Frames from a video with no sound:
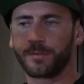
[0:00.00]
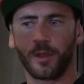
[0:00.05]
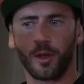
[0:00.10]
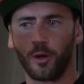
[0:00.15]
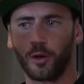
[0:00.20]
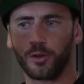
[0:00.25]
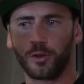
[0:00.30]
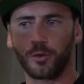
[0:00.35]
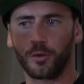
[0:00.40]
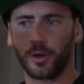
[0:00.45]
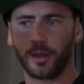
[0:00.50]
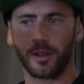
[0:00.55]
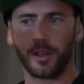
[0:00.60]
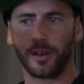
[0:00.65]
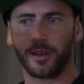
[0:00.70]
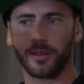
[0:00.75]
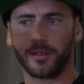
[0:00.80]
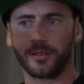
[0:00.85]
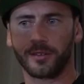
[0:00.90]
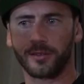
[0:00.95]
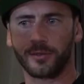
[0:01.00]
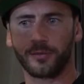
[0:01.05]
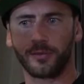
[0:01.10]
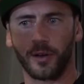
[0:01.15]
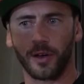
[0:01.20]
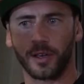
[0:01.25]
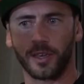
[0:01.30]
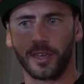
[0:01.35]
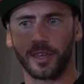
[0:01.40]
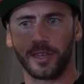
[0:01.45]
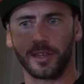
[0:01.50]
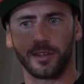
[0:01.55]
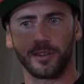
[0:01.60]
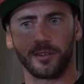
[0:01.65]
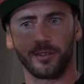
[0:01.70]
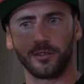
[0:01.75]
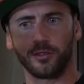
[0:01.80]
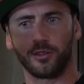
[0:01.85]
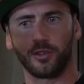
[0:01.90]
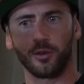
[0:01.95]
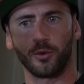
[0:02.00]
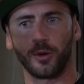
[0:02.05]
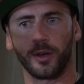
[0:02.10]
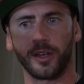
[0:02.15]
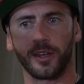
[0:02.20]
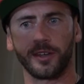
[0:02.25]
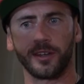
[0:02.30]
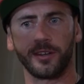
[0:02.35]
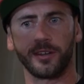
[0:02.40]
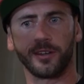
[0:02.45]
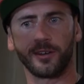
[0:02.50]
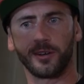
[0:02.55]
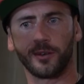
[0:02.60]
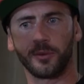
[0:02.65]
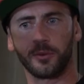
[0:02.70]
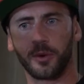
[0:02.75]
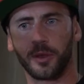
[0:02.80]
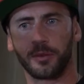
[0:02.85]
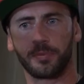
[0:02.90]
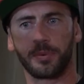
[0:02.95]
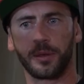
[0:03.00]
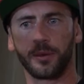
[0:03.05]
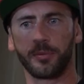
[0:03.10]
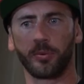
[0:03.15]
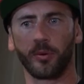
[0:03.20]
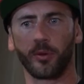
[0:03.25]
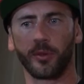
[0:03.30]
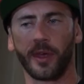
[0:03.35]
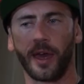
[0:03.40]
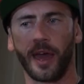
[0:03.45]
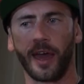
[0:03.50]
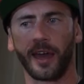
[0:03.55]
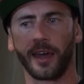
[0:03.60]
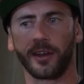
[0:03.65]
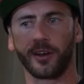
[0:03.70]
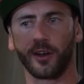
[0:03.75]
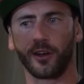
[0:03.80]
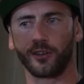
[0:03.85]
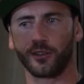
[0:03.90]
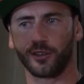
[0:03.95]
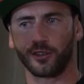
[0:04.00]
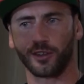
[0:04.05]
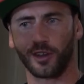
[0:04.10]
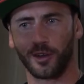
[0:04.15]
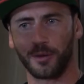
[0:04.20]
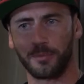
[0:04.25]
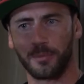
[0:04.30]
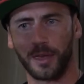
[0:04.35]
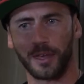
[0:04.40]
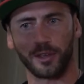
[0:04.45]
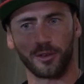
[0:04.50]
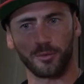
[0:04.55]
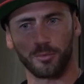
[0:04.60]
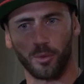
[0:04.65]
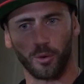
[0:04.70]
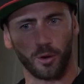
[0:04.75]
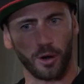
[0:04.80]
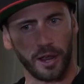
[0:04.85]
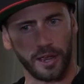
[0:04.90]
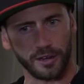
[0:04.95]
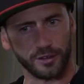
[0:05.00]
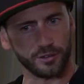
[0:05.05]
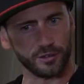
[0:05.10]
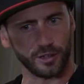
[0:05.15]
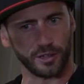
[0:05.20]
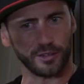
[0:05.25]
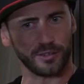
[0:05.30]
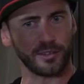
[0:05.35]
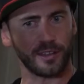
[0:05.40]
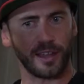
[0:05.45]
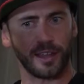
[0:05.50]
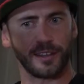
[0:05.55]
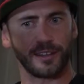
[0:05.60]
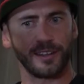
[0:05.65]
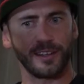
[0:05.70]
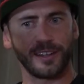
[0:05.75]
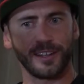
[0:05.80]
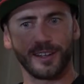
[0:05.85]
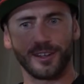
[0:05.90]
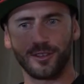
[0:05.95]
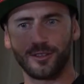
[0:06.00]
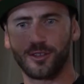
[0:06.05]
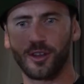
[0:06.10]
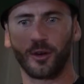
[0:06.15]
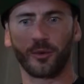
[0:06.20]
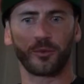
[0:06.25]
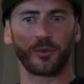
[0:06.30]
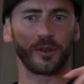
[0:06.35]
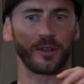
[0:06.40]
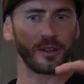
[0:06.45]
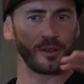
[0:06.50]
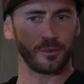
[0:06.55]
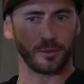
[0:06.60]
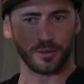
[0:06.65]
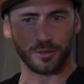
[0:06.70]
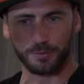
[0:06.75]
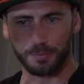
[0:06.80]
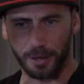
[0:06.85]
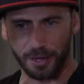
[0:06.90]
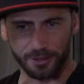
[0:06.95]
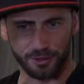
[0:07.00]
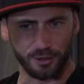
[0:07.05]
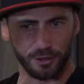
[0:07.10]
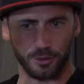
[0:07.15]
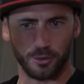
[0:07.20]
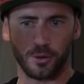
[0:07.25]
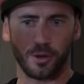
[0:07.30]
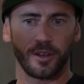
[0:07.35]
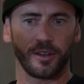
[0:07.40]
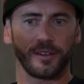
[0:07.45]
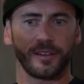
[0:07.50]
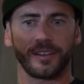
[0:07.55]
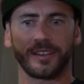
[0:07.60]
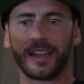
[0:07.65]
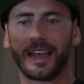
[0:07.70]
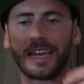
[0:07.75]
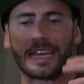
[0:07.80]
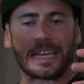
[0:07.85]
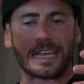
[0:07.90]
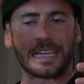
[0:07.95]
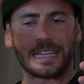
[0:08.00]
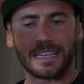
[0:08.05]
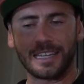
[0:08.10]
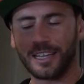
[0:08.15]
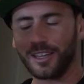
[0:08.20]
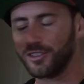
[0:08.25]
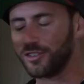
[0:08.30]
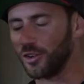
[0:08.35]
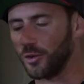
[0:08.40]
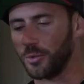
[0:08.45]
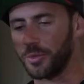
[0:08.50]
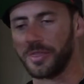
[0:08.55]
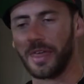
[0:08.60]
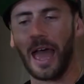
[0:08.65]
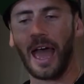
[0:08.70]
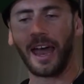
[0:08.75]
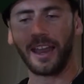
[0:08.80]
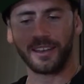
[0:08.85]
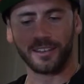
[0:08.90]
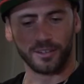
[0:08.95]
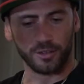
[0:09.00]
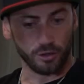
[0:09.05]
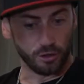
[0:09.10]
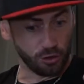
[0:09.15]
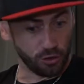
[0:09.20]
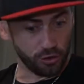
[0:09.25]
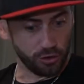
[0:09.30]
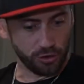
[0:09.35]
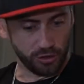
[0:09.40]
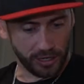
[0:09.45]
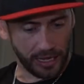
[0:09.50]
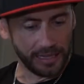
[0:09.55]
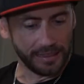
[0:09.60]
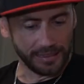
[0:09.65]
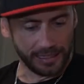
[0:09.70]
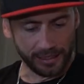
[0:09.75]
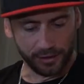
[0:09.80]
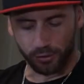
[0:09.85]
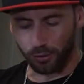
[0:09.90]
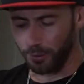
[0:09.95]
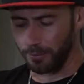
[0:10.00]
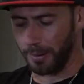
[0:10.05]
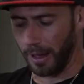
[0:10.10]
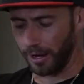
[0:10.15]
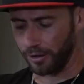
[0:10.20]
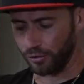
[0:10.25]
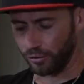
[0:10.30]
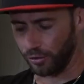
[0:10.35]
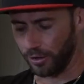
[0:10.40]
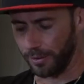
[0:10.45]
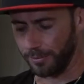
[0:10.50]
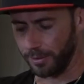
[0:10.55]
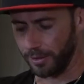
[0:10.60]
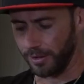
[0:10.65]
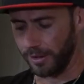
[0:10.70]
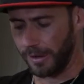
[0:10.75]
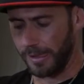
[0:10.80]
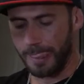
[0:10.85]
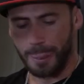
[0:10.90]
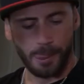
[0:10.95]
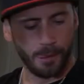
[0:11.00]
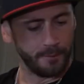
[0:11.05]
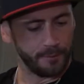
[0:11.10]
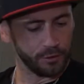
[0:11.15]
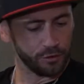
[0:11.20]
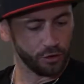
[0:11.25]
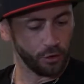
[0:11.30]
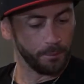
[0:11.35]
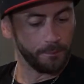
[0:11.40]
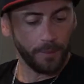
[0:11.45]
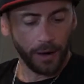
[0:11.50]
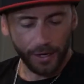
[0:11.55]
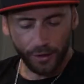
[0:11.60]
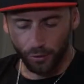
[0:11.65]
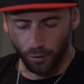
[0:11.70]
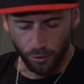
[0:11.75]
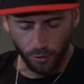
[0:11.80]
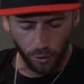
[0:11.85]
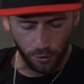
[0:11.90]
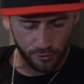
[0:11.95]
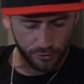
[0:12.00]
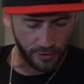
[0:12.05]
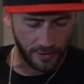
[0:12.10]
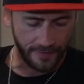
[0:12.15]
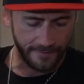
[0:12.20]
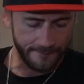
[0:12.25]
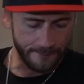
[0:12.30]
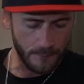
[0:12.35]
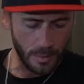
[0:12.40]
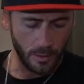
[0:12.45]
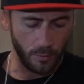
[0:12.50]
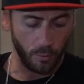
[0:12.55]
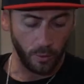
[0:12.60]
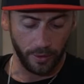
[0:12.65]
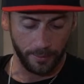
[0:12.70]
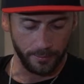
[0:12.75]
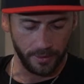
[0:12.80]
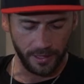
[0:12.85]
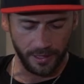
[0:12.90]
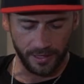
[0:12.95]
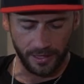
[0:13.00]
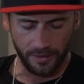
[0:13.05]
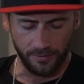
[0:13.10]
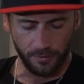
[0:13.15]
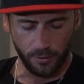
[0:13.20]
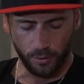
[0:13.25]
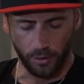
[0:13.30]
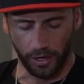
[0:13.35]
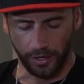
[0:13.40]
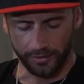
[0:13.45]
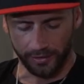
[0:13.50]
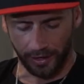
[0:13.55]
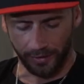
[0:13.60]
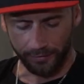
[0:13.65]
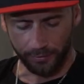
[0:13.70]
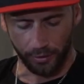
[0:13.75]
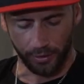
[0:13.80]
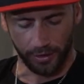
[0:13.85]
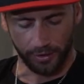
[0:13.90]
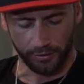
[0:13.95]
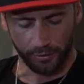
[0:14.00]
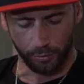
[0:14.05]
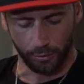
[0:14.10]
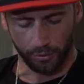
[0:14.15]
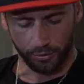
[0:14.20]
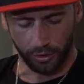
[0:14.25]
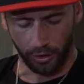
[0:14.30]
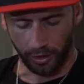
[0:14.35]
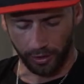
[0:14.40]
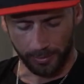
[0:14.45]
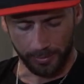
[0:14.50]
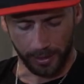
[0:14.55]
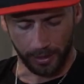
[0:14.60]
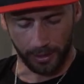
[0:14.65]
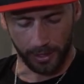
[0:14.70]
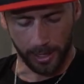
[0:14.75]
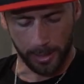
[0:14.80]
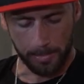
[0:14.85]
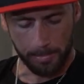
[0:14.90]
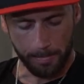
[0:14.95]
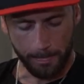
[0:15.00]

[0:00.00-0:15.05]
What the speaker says: are you gonna fucking do it with people that are just gonna make you more anxious, that don't really respect you? Like, so that can lead to a bad trip. So microdosing, what I'm going to give you guys after this, and we'll talk about it,